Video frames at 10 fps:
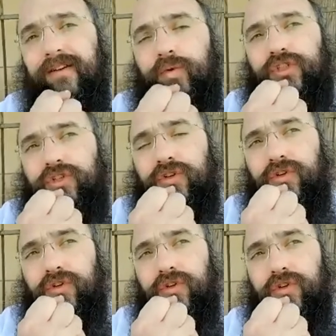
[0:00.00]

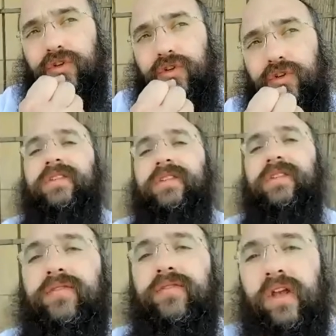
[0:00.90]
which
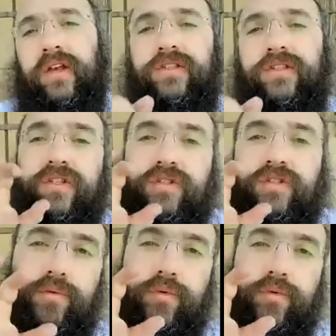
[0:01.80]
himself to us. It's
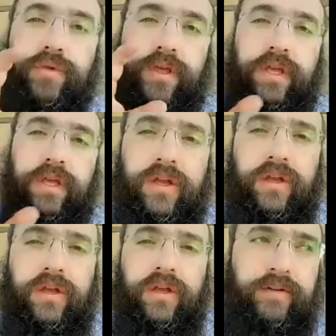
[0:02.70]
through
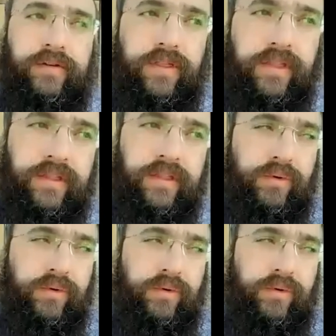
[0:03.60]
we
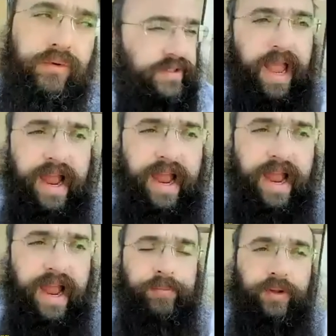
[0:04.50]
need to
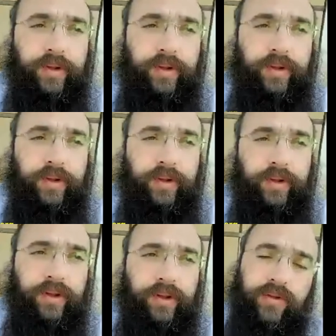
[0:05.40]
have this
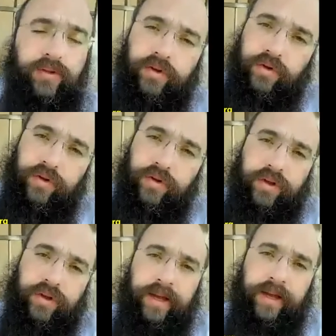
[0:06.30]
tangible
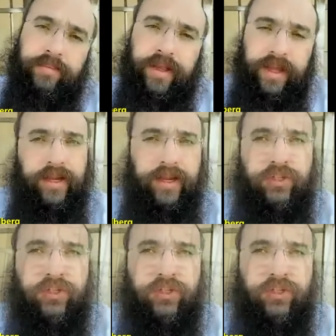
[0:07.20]
connection.